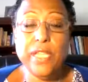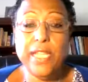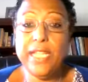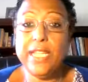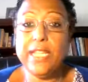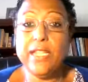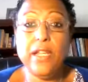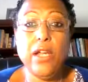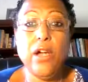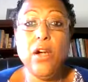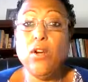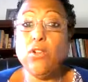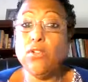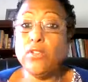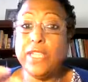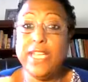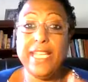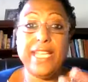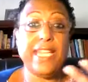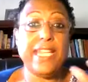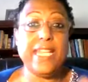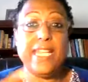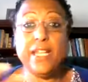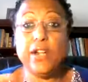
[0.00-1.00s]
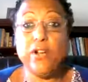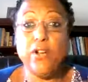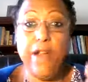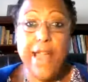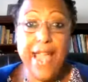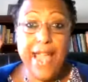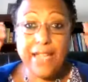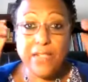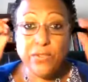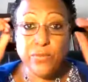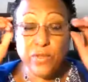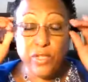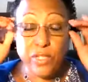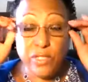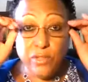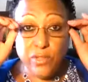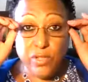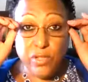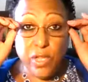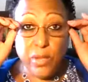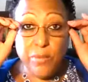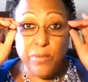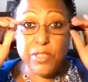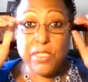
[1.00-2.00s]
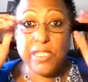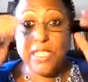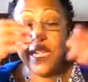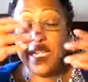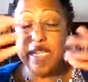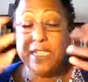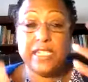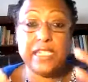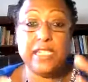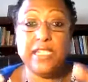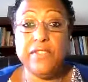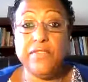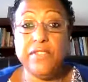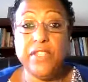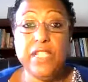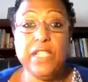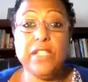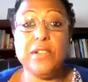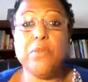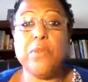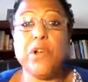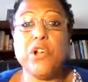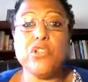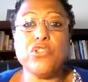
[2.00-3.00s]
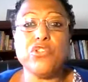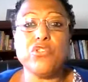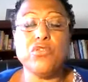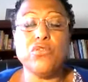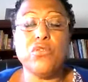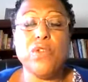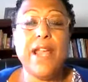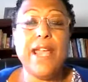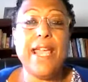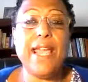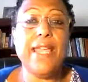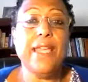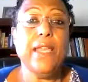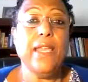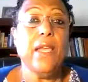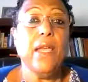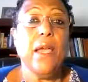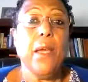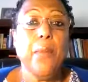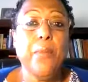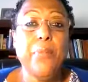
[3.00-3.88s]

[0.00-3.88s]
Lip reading: They can interact with you. It's almost like a TV commercial, right?